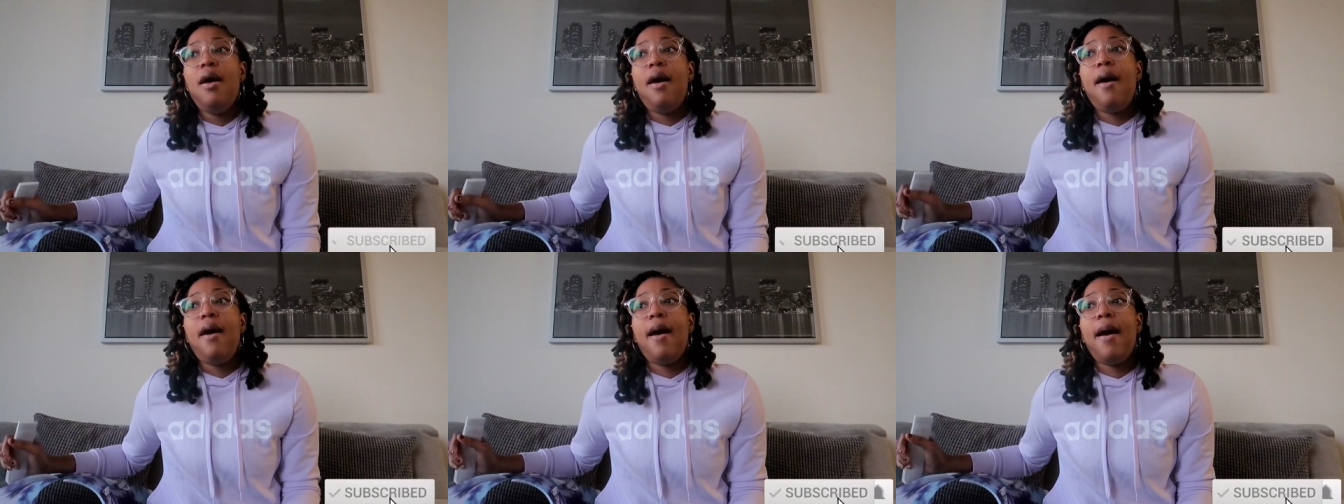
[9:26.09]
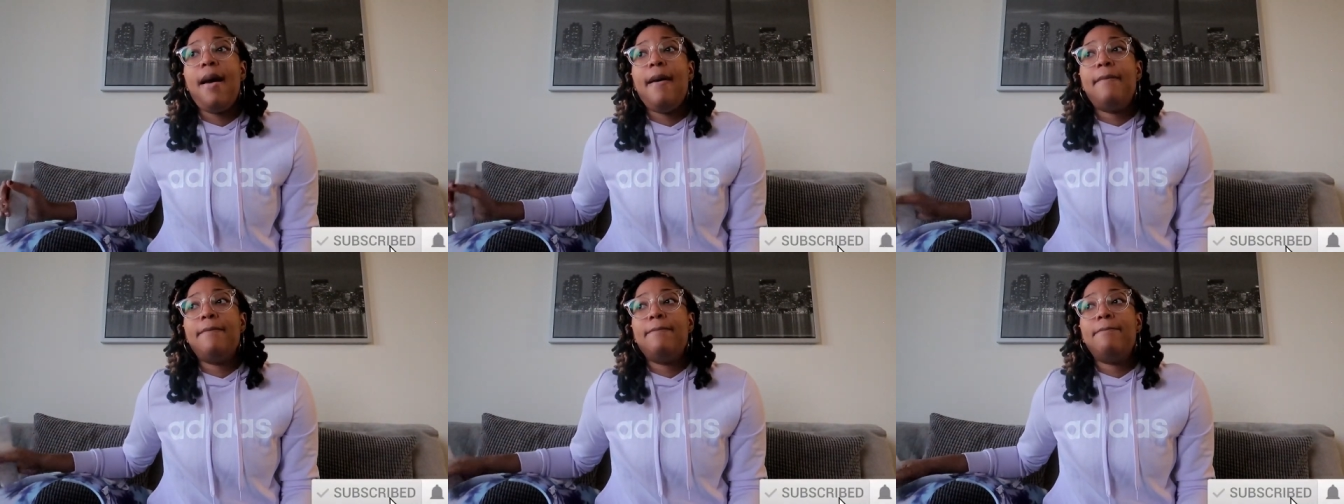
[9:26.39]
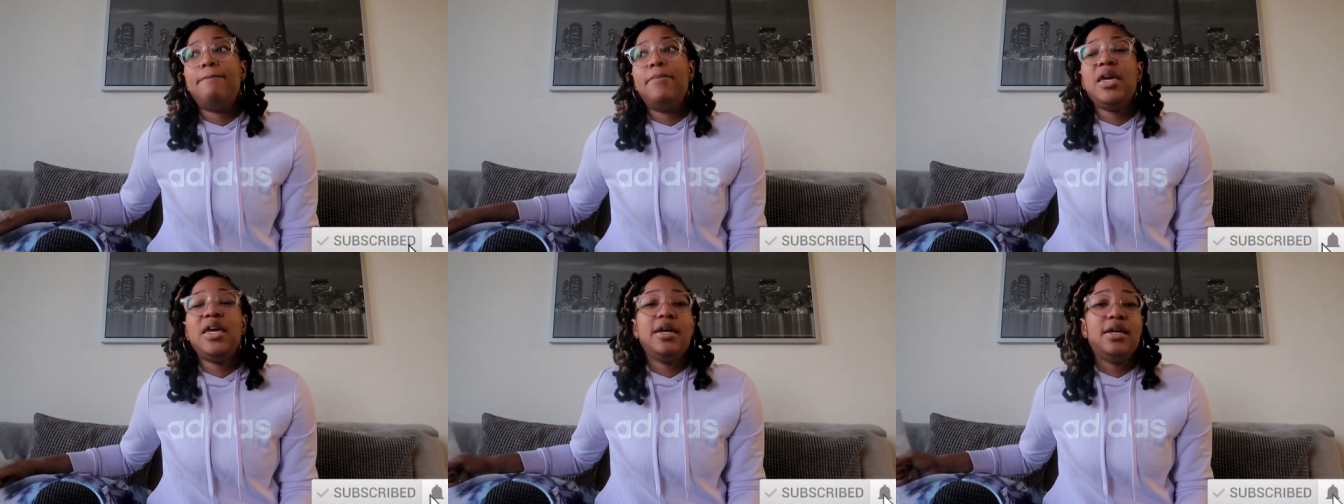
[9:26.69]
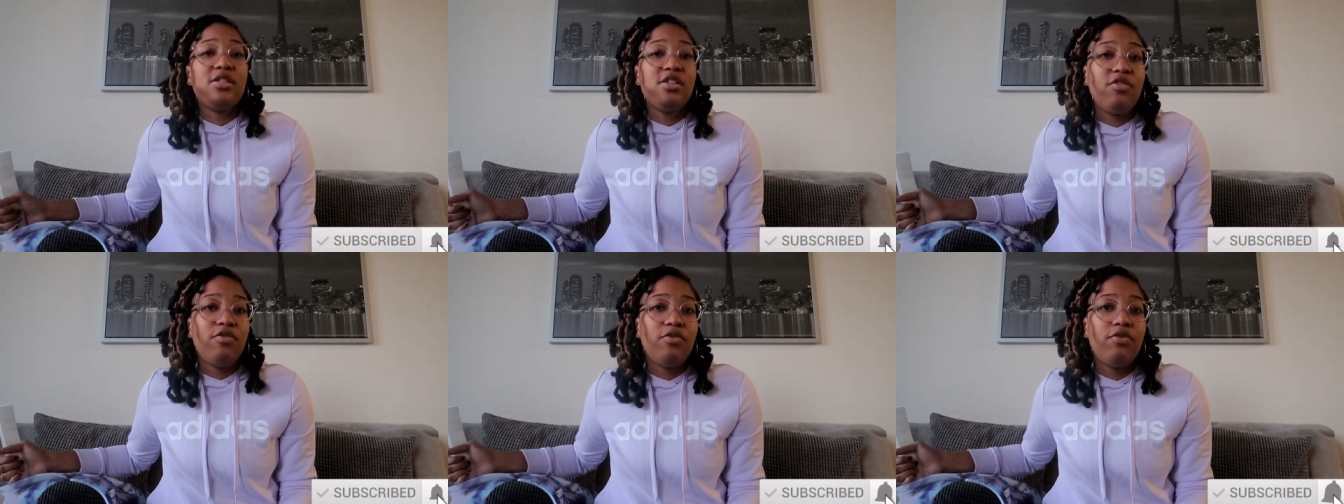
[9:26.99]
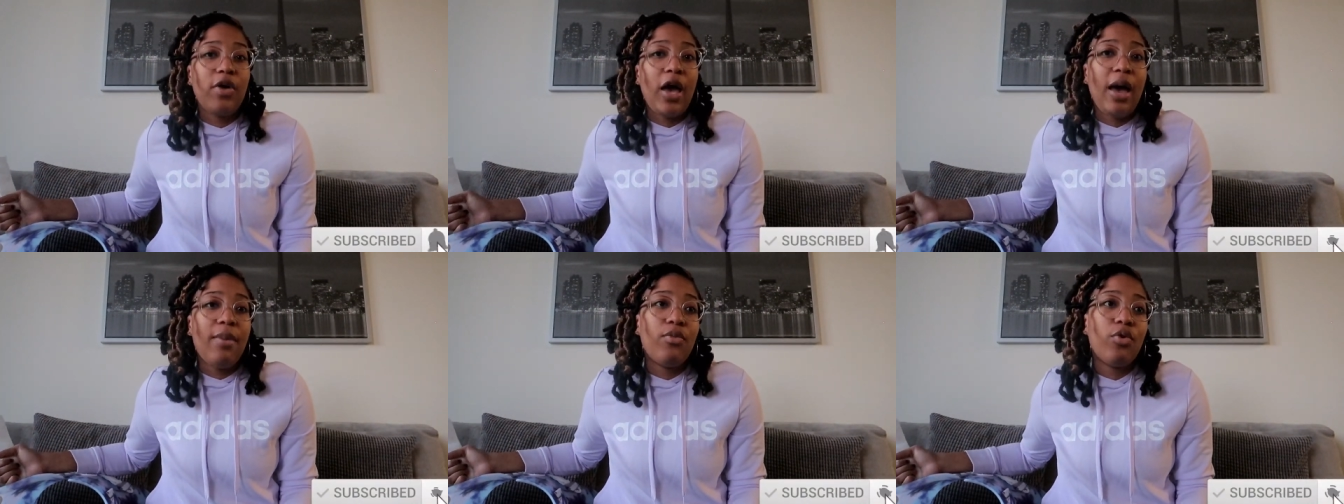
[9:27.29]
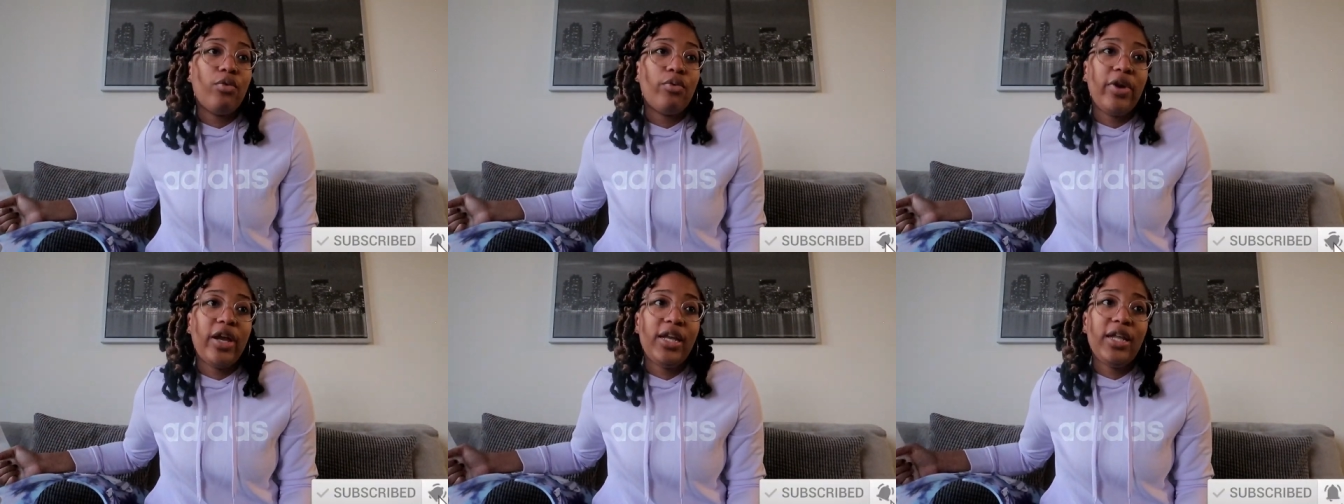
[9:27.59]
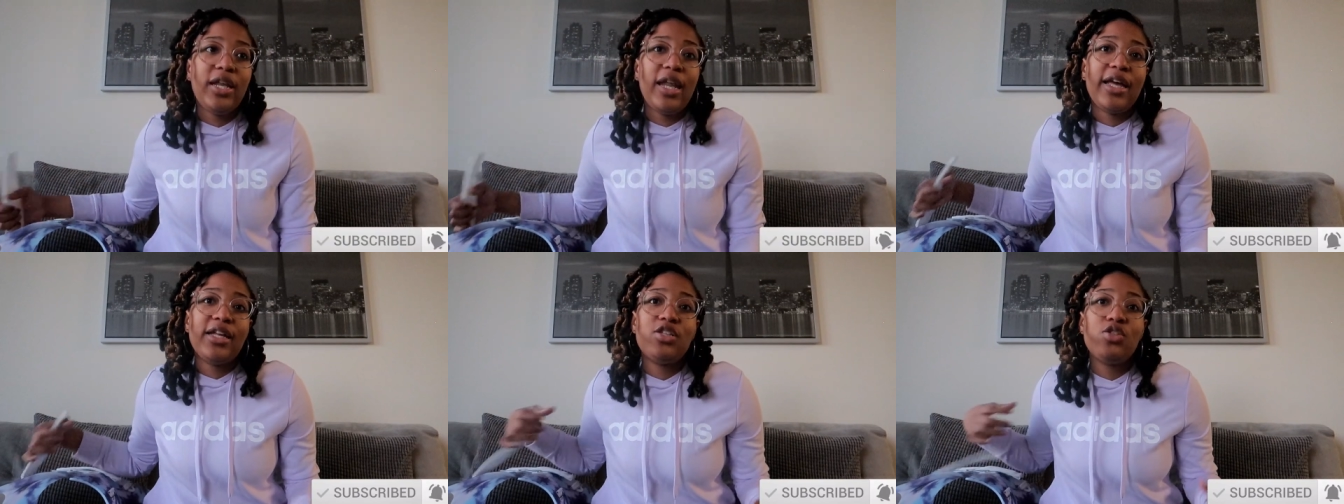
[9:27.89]
um because of i'm
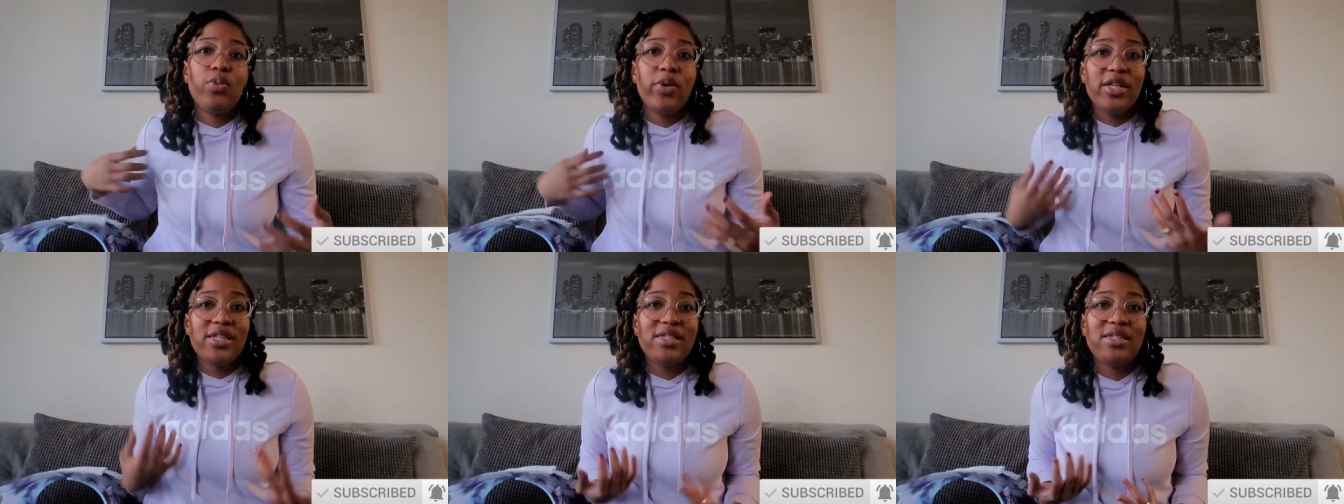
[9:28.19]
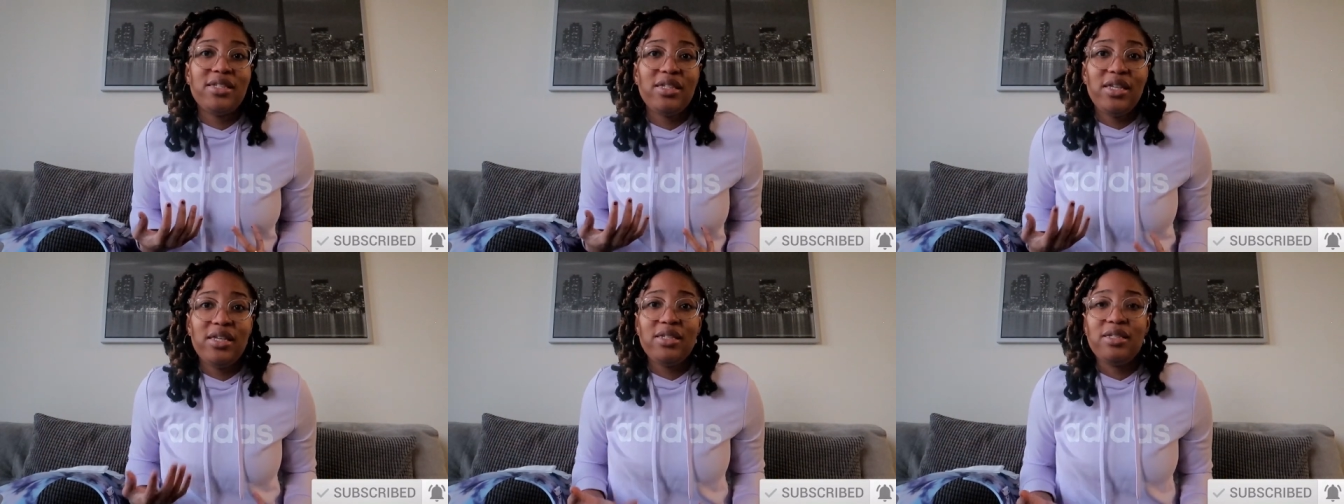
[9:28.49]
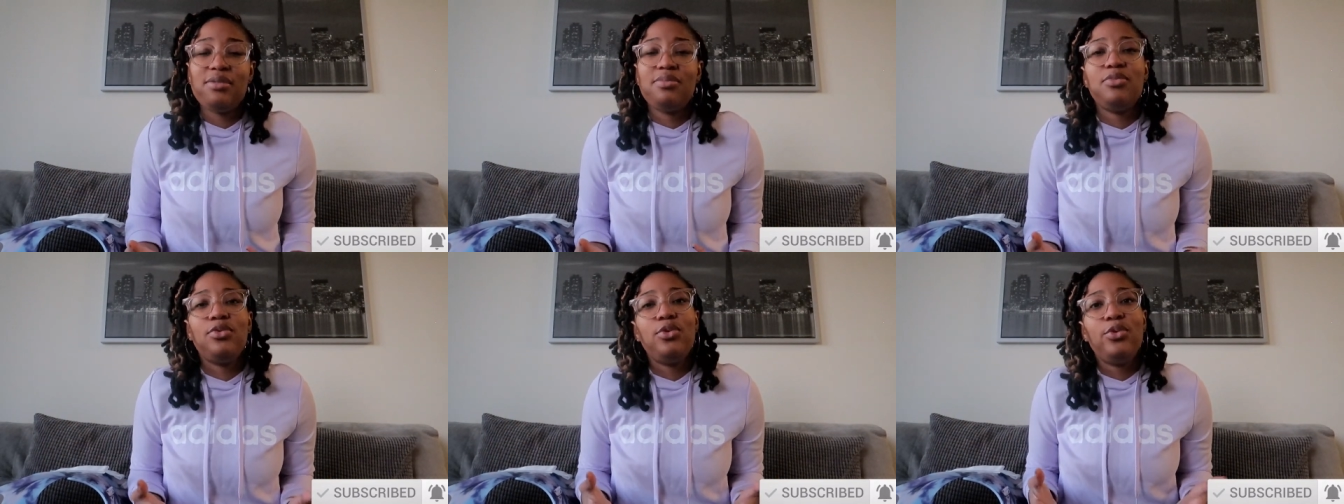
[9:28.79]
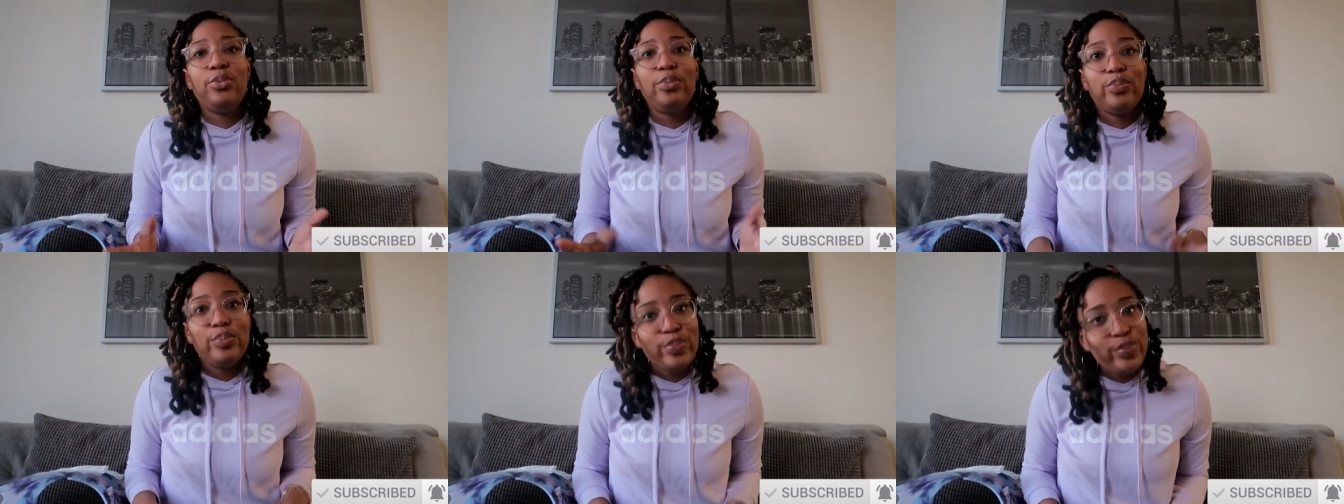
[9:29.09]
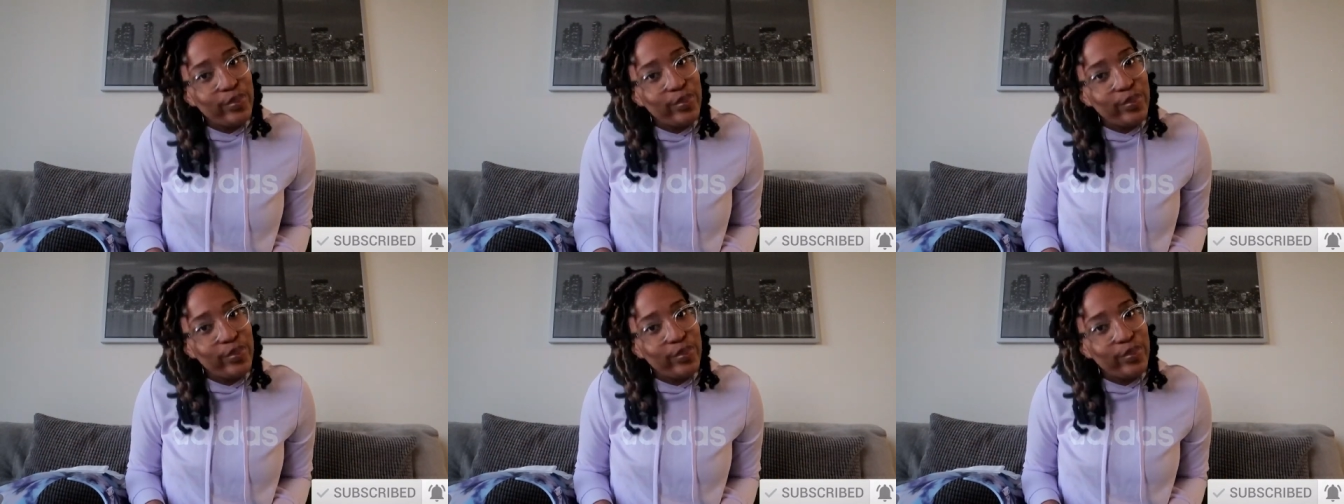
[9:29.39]
already like 26 oh,